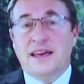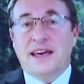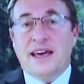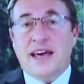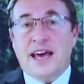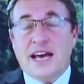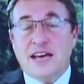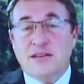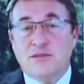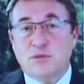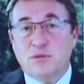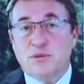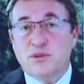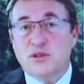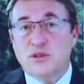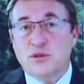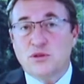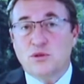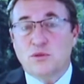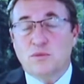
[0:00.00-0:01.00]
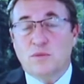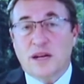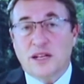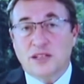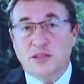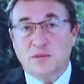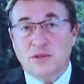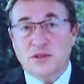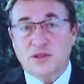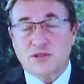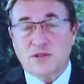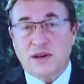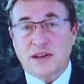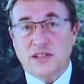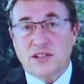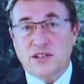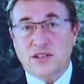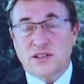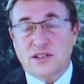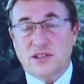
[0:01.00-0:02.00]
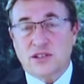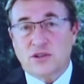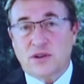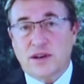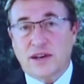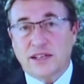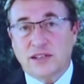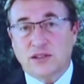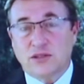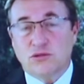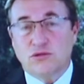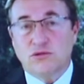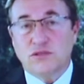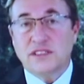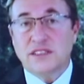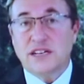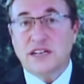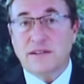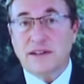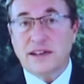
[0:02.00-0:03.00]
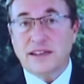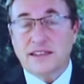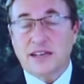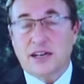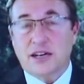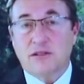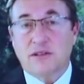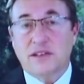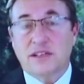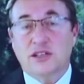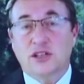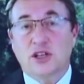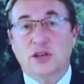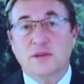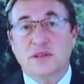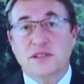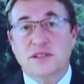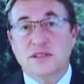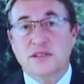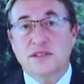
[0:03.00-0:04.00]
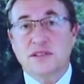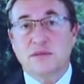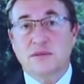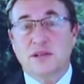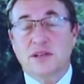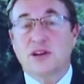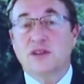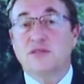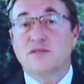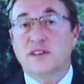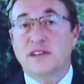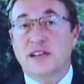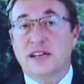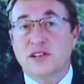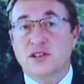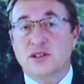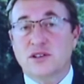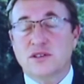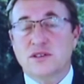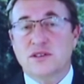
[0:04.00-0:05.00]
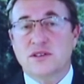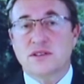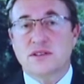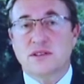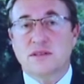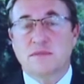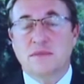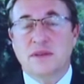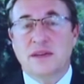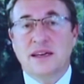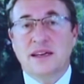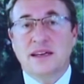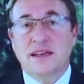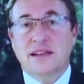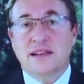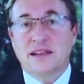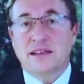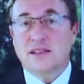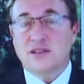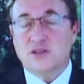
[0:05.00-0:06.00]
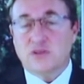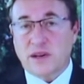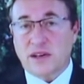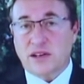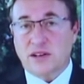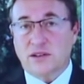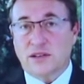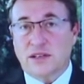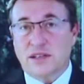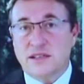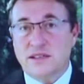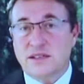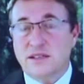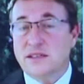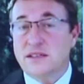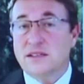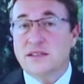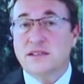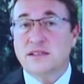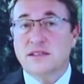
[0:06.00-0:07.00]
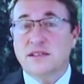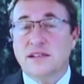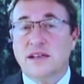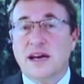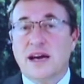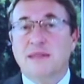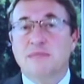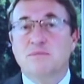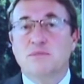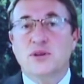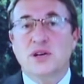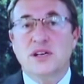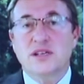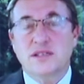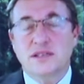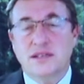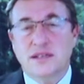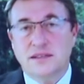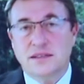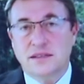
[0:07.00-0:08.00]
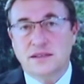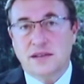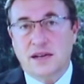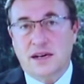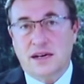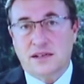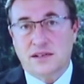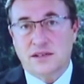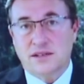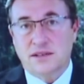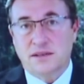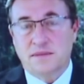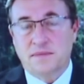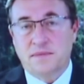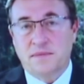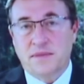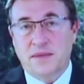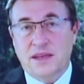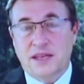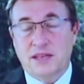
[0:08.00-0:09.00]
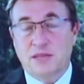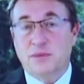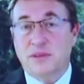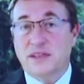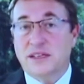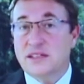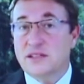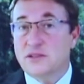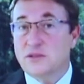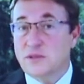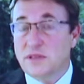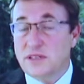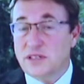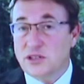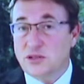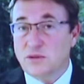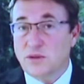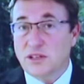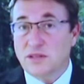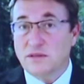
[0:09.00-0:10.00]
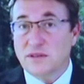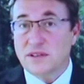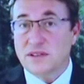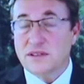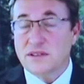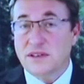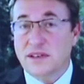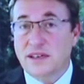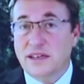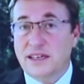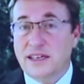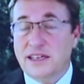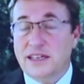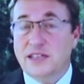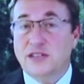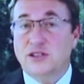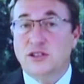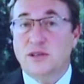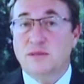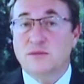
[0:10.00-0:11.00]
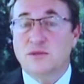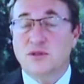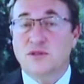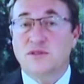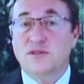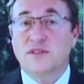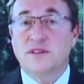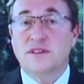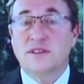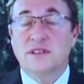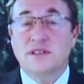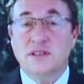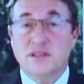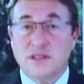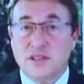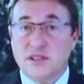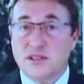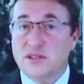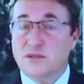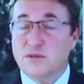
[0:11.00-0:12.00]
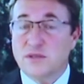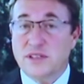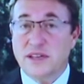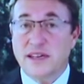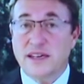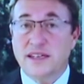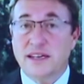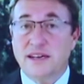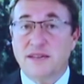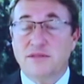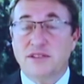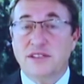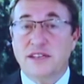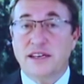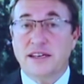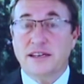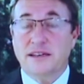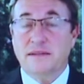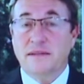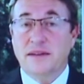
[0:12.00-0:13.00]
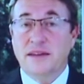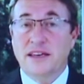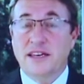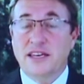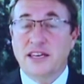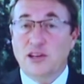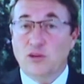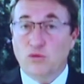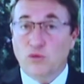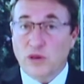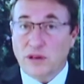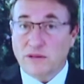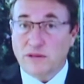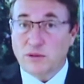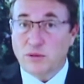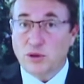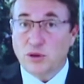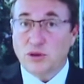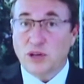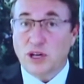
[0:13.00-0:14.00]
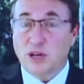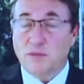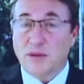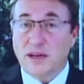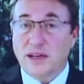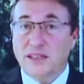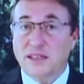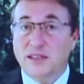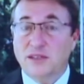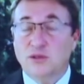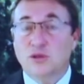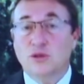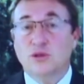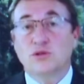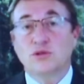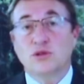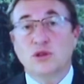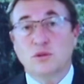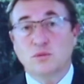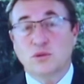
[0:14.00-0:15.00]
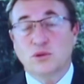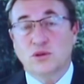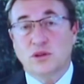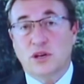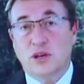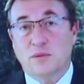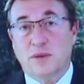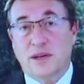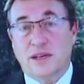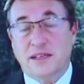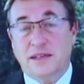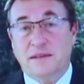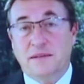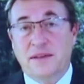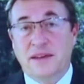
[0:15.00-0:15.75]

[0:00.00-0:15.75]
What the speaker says: As we pursue multiple strategies in trying to redirect our economic system and our financial system, let us recognize that this is an unprecedented task. It begins with each one of us in terms of the decisions we take every day, where we put our money or do not put our money,